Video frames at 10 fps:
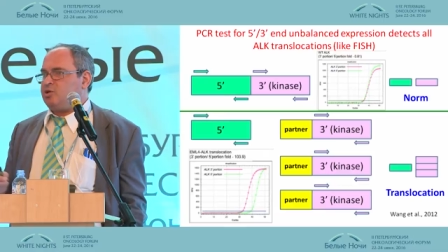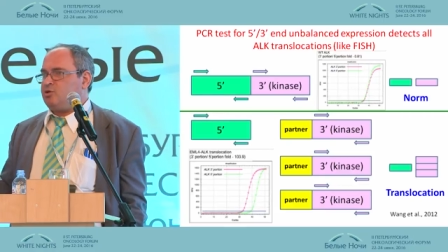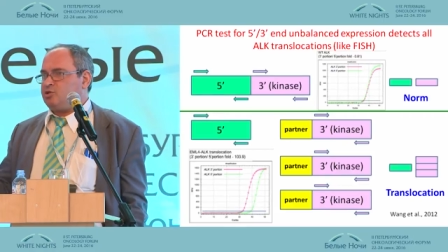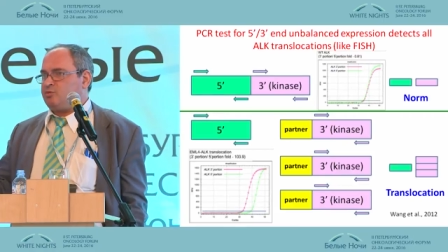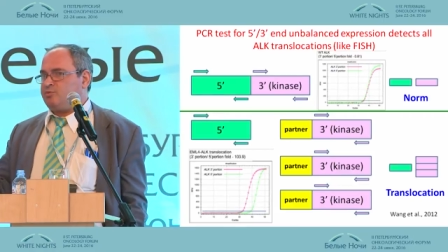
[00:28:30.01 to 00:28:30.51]

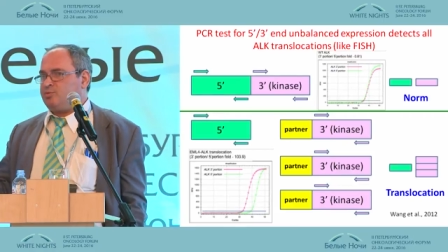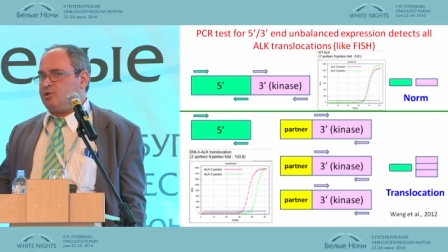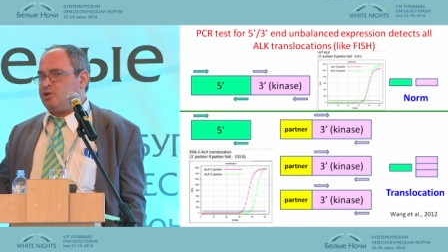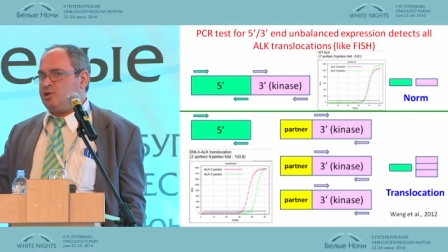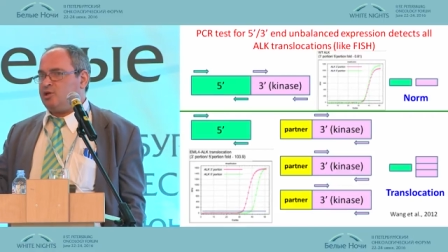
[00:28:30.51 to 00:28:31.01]
because of uh,
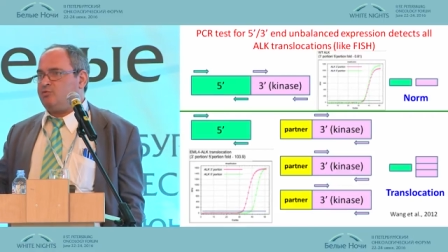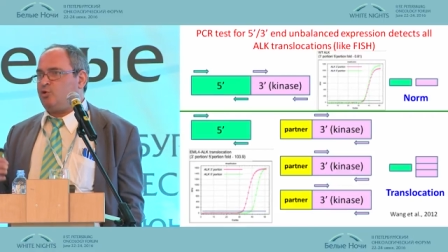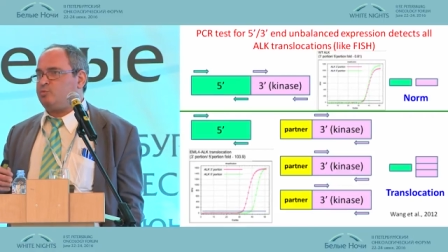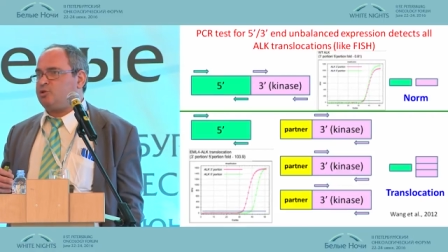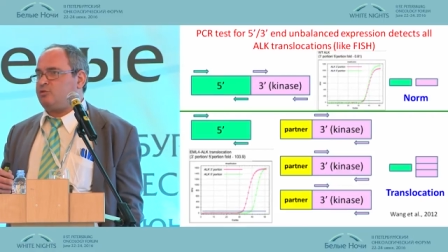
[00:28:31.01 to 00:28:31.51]

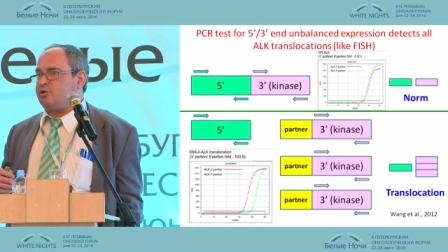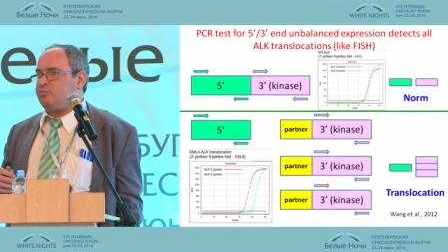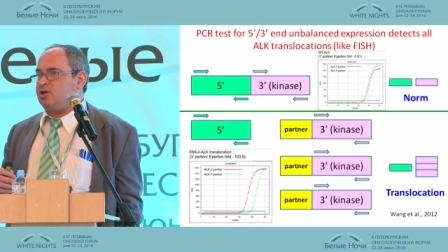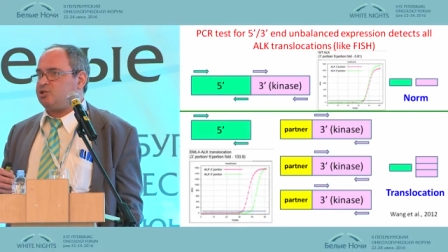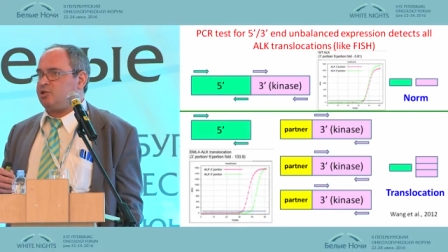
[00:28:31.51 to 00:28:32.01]
involvement of
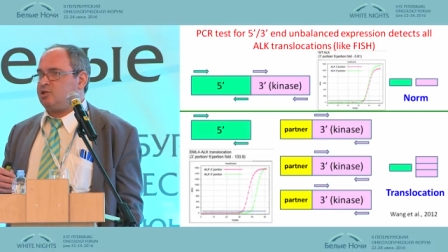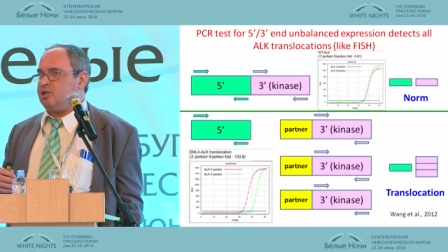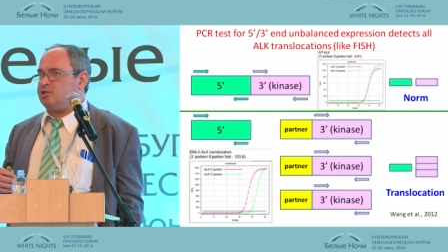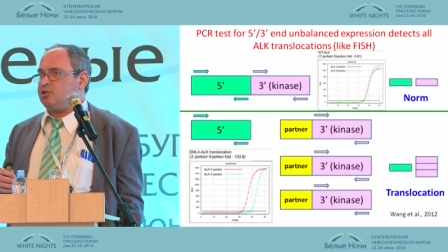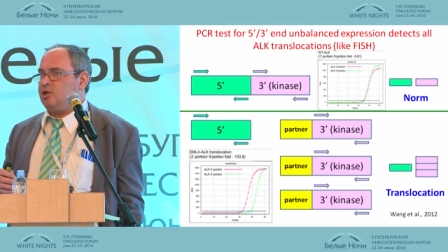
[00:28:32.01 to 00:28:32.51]
commercial
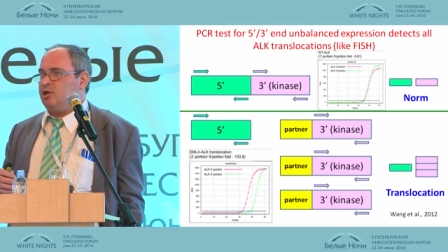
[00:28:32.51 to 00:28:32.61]
kits.